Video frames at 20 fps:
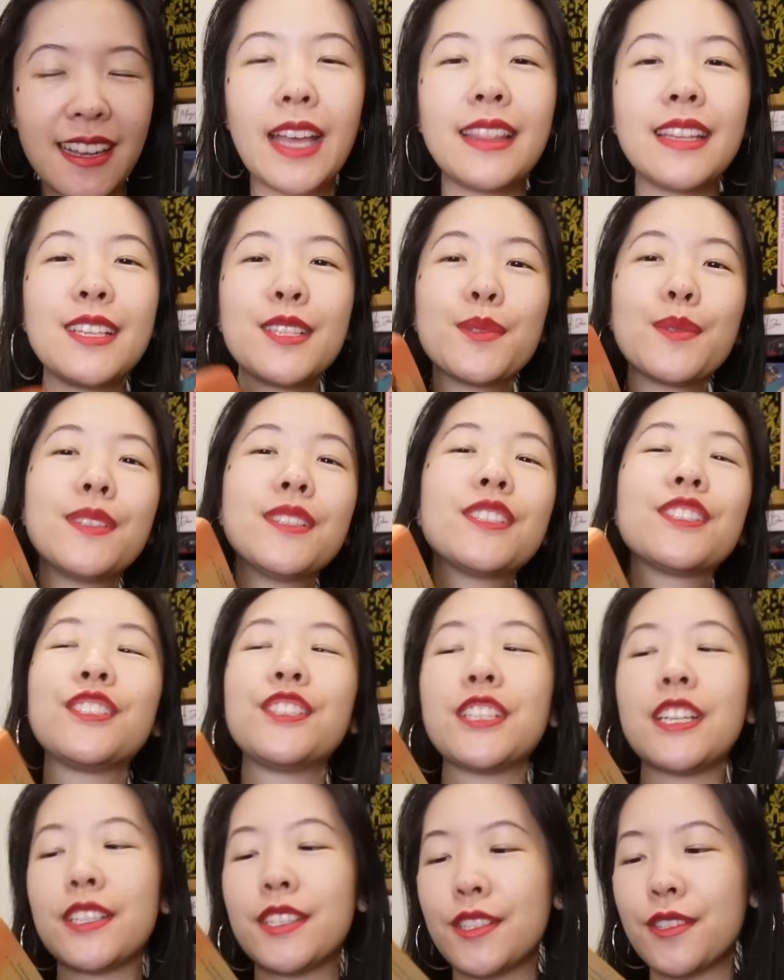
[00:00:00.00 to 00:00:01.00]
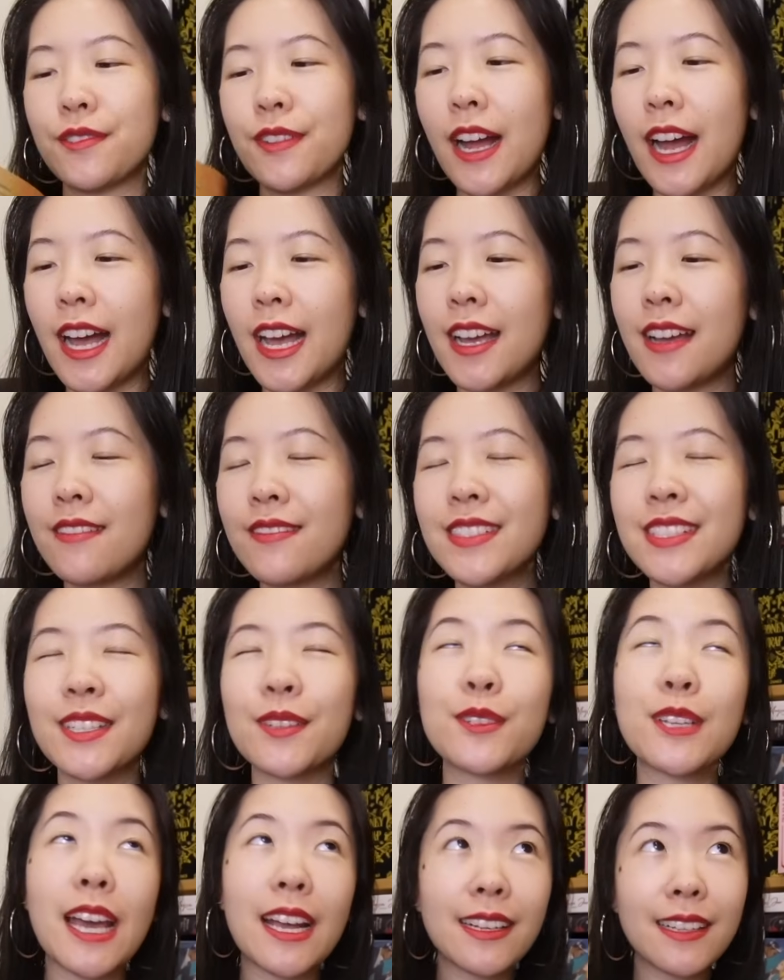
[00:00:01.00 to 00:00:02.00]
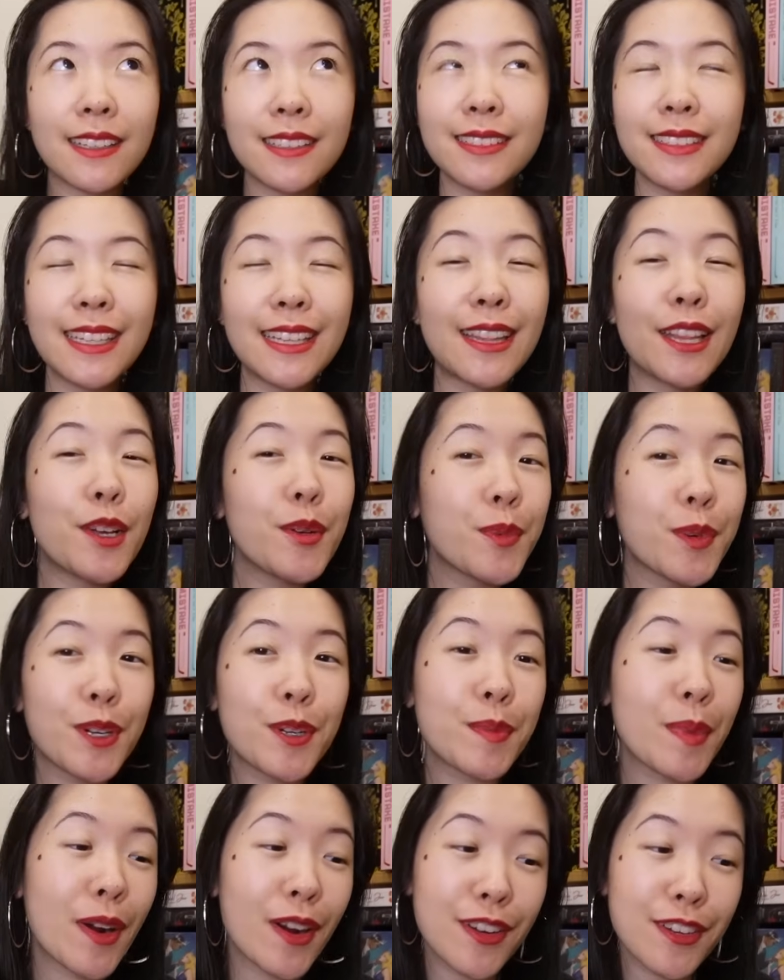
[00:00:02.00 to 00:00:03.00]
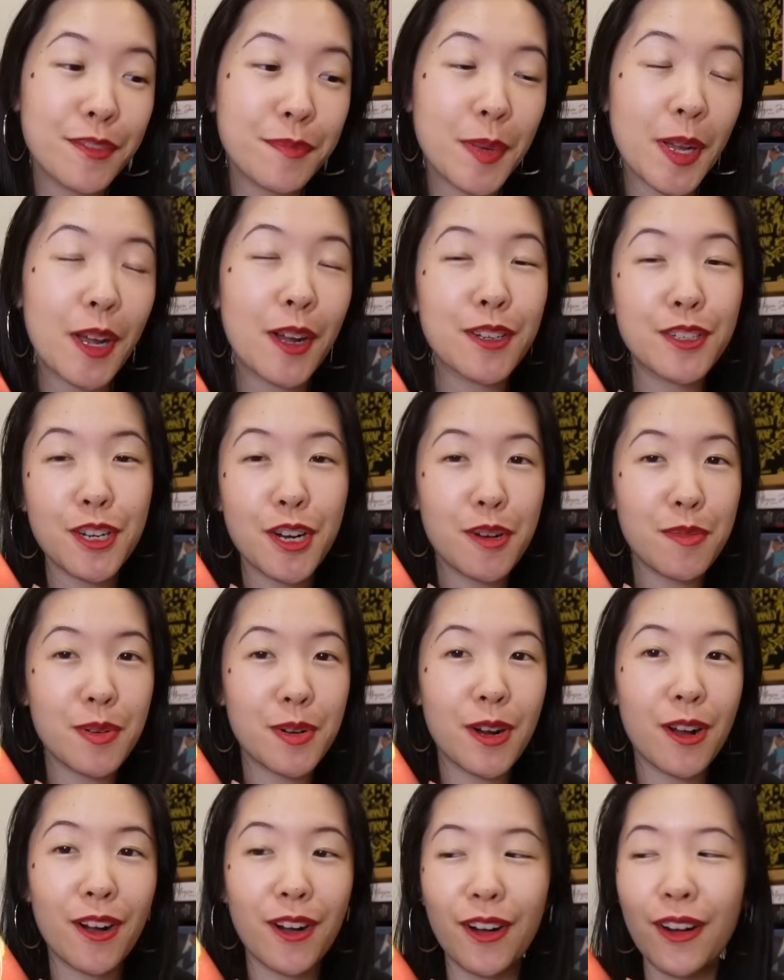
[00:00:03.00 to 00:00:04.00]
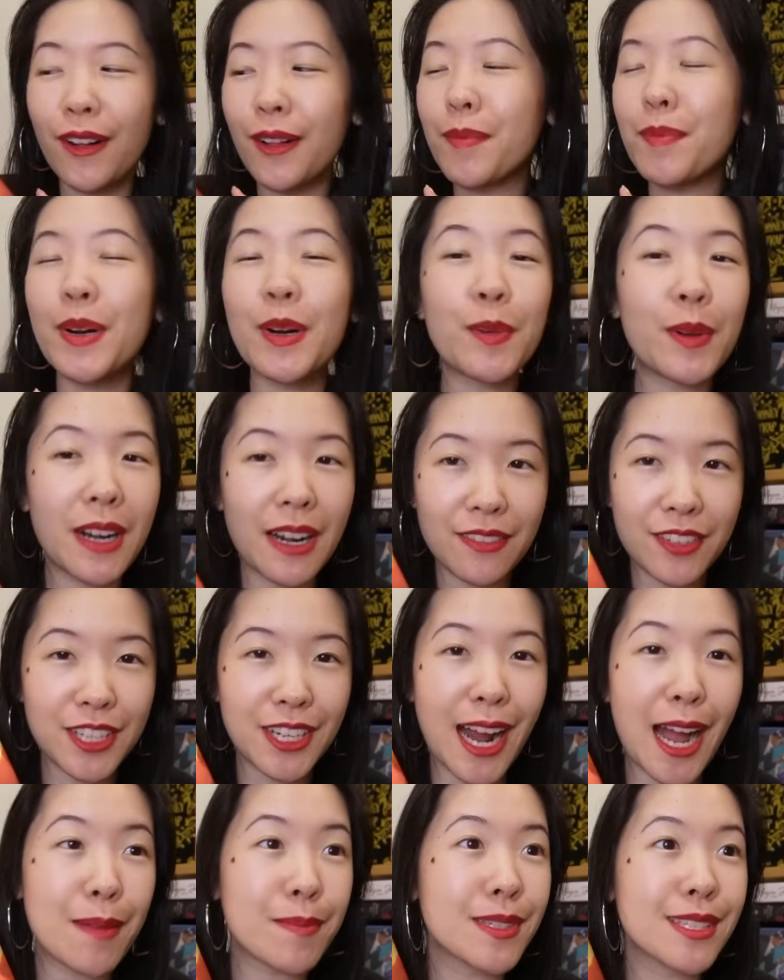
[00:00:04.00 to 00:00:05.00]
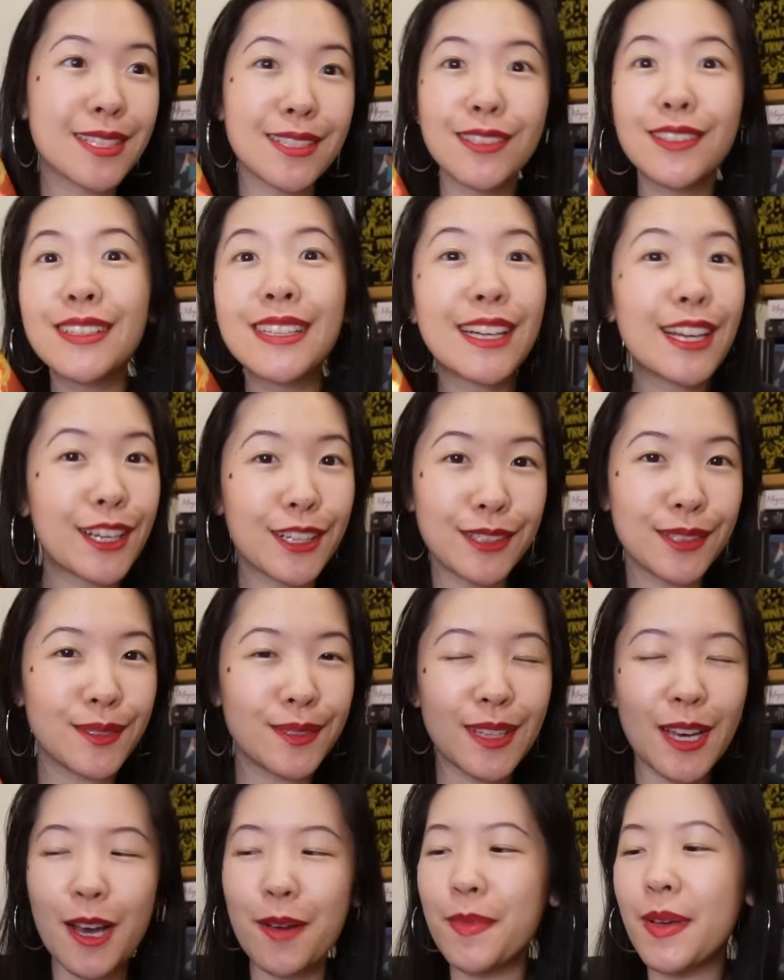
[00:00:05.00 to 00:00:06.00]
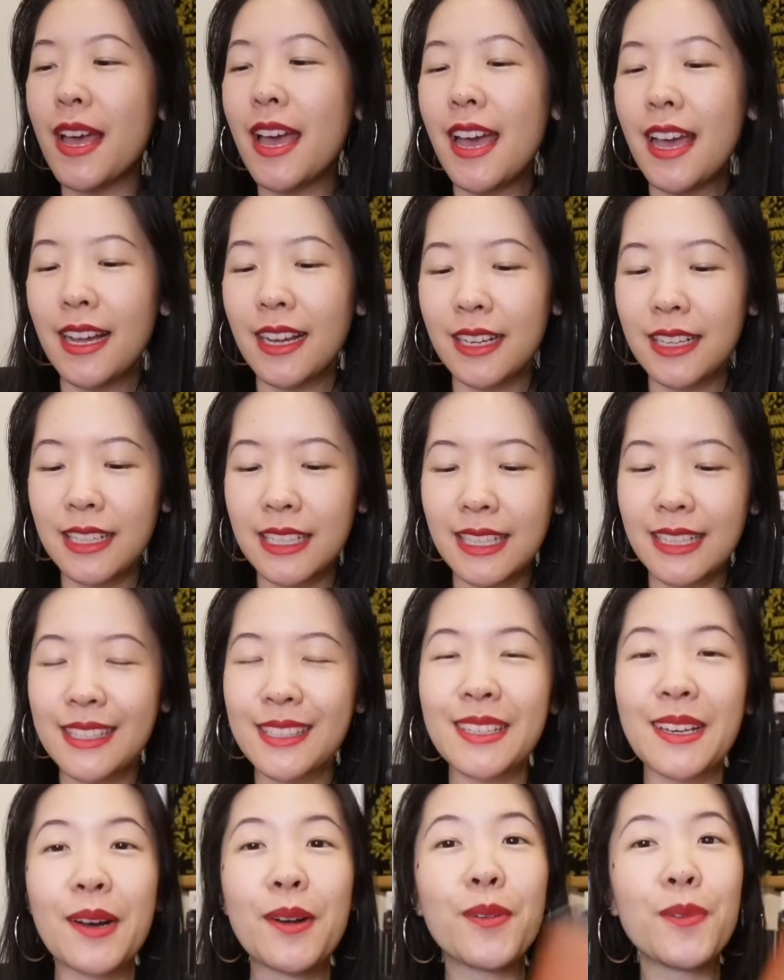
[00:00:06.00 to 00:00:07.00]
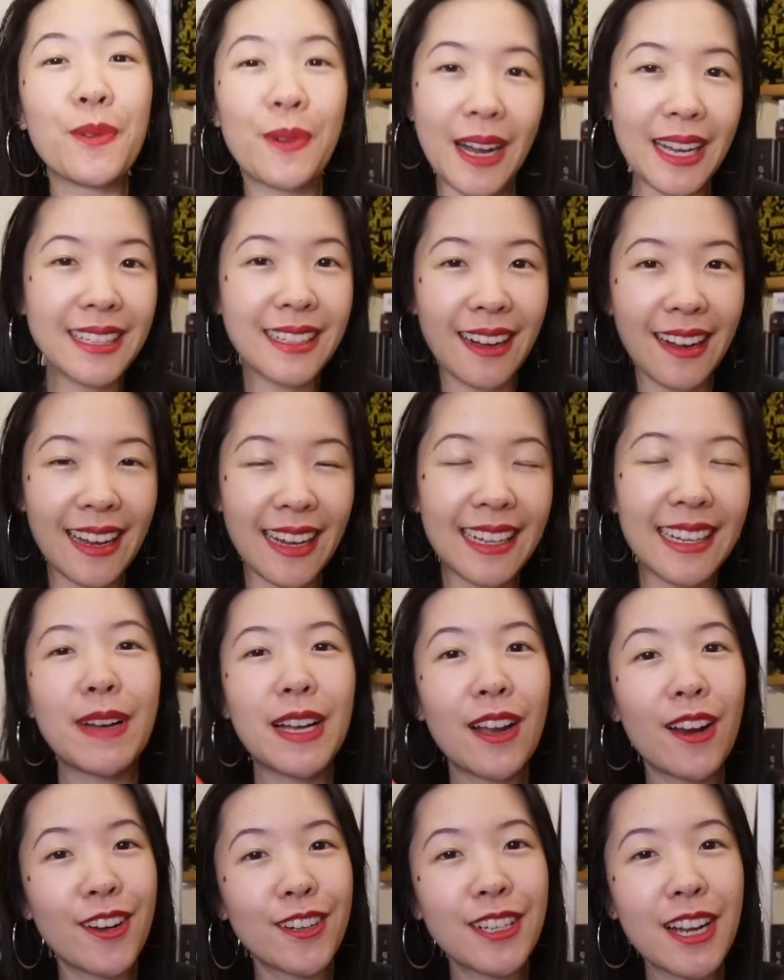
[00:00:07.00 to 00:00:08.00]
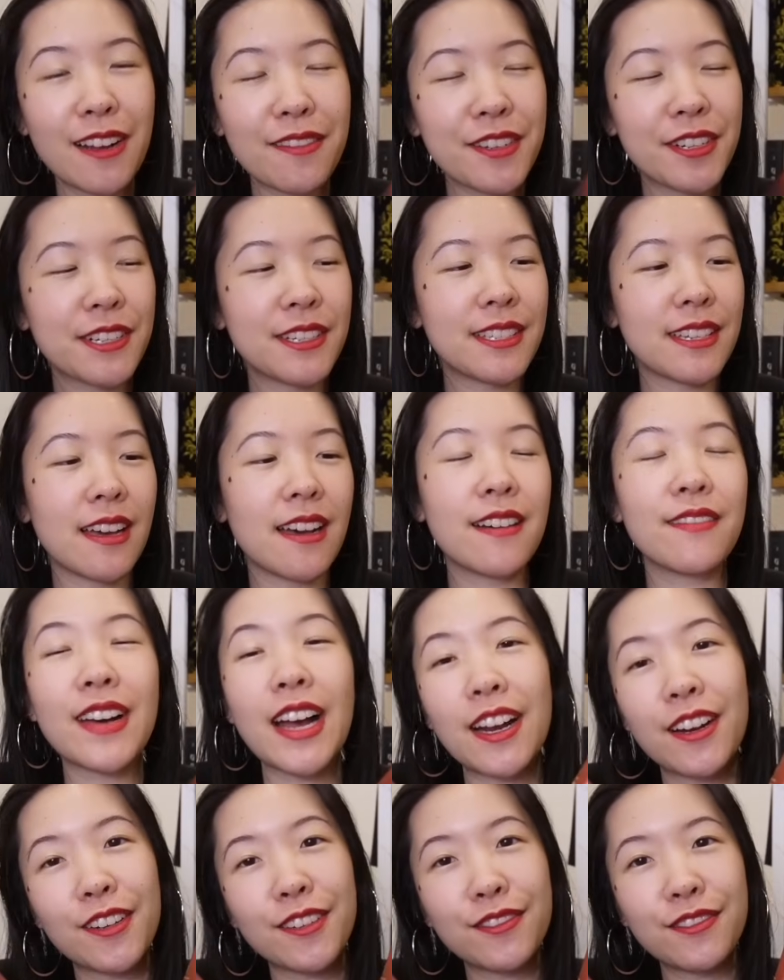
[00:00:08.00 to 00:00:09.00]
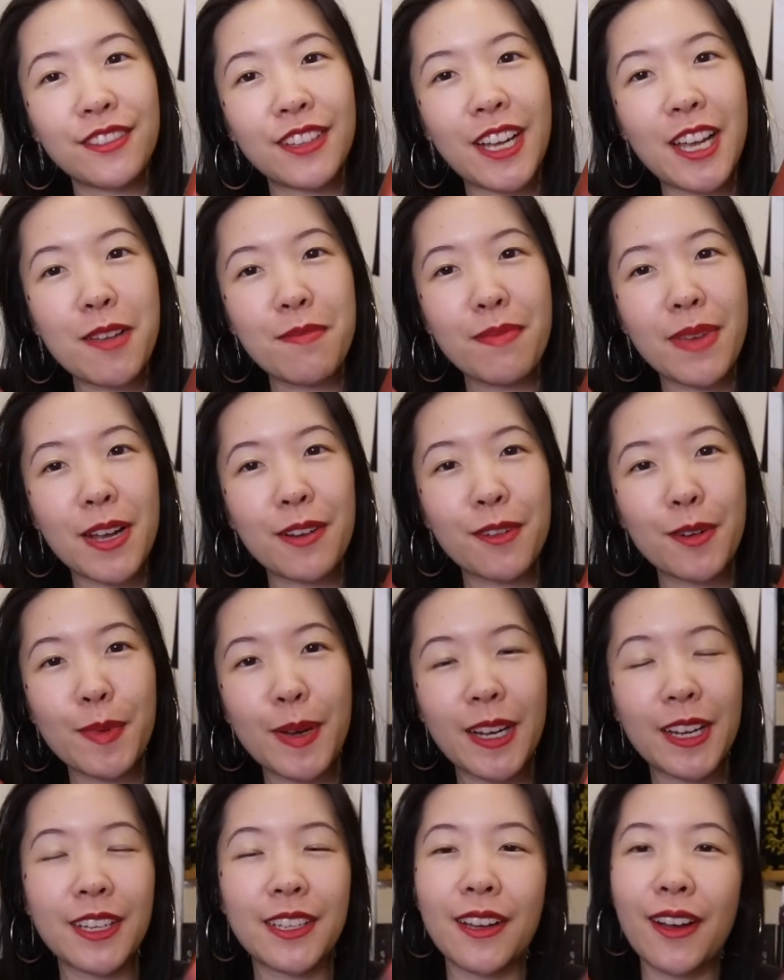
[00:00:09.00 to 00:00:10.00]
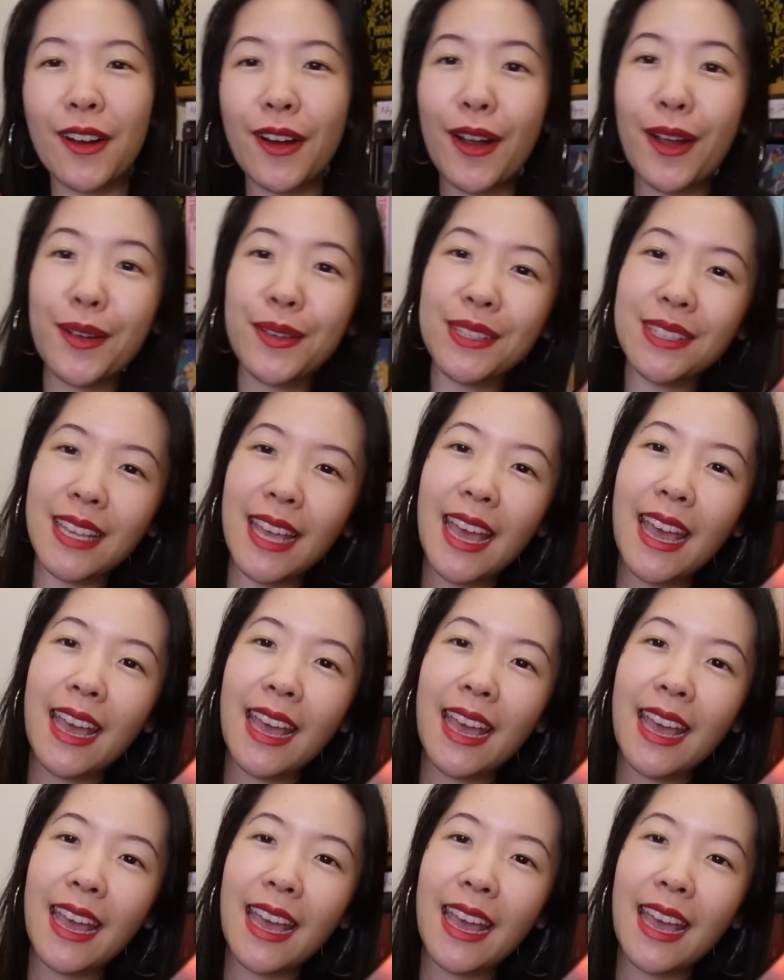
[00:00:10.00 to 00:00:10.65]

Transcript: And these ones just arrived, so technically they weren't part of my October haul, but whatever, I'm still gonna include them, because why not? My hardcovers of Iron Flame by Rebecca Yarros